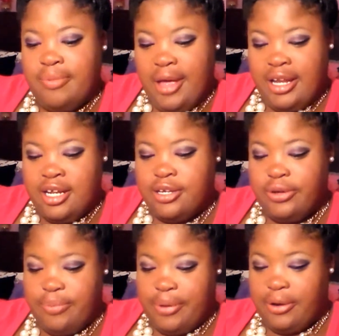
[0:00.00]
Maybe I need to
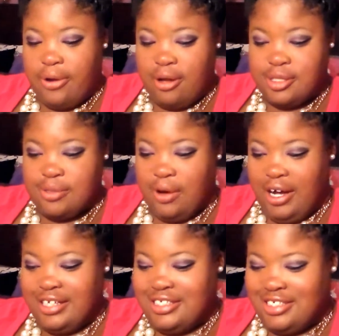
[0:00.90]
do a better
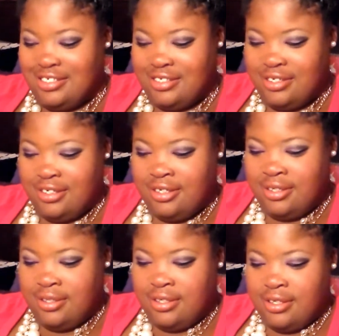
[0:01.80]
swatch
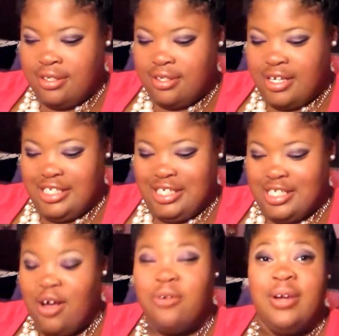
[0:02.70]
because
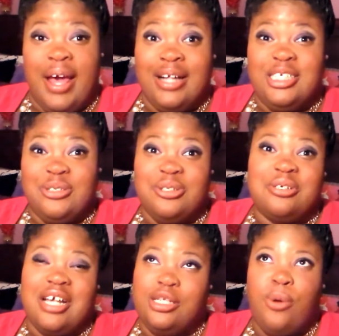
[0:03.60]
it's so
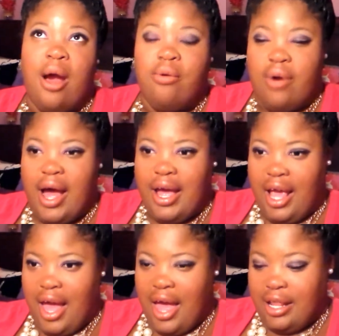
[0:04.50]
natural. That's probably
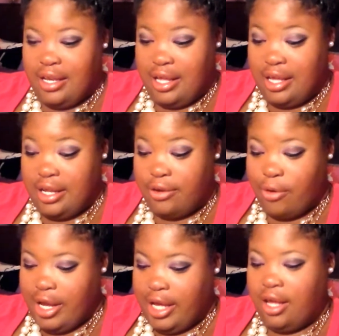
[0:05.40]
why I didn't get a
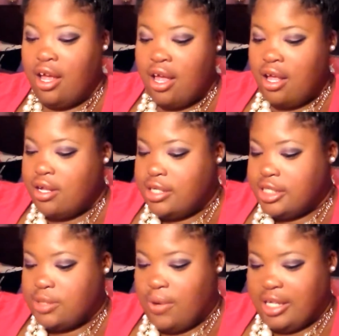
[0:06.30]
great
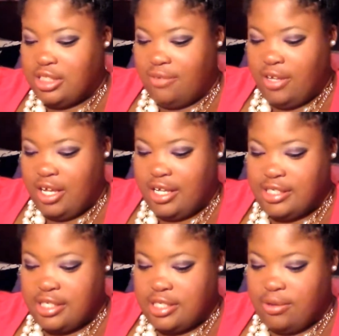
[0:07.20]
swatch of it,
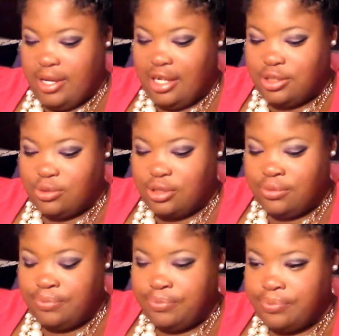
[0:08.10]
because it's so
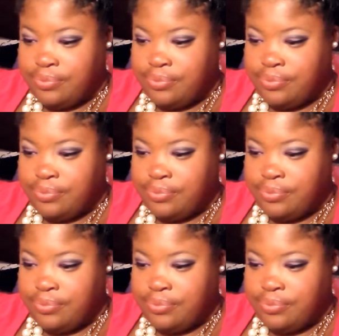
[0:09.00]
natural.